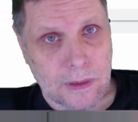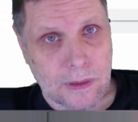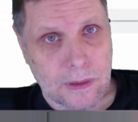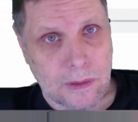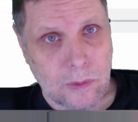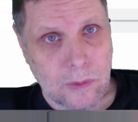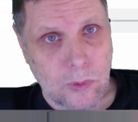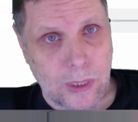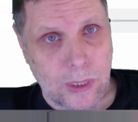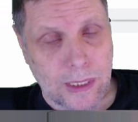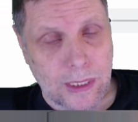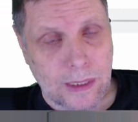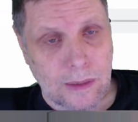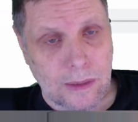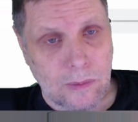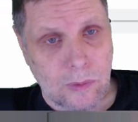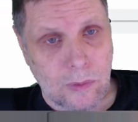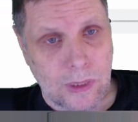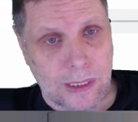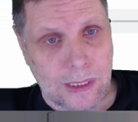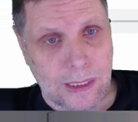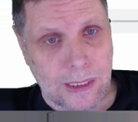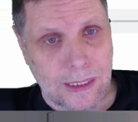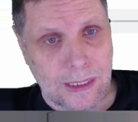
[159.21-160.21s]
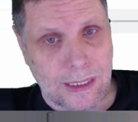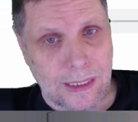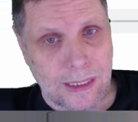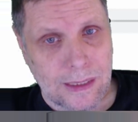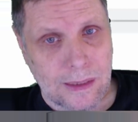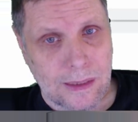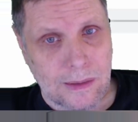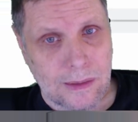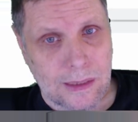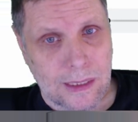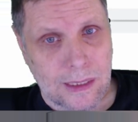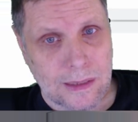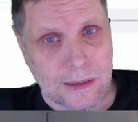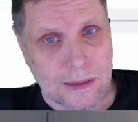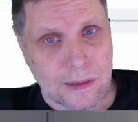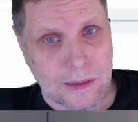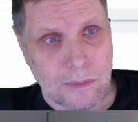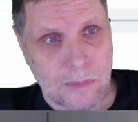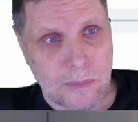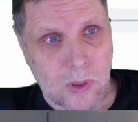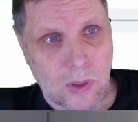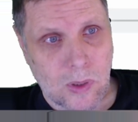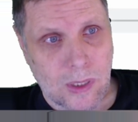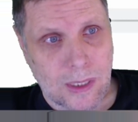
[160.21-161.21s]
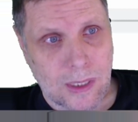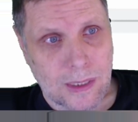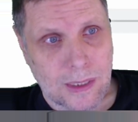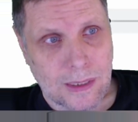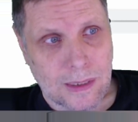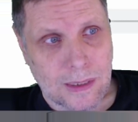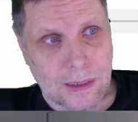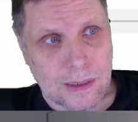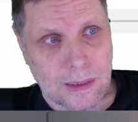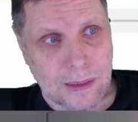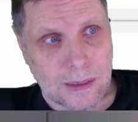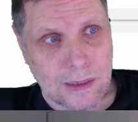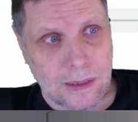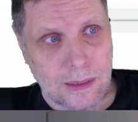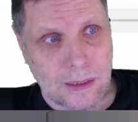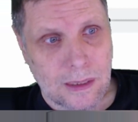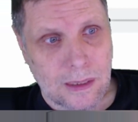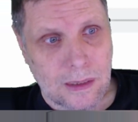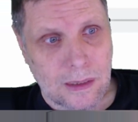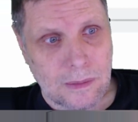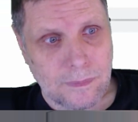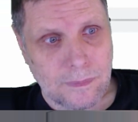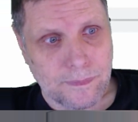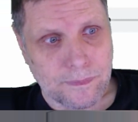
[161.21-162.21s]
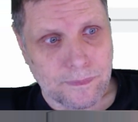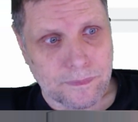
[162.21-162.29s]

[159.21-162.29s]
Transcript: We can we can get get some more, you know,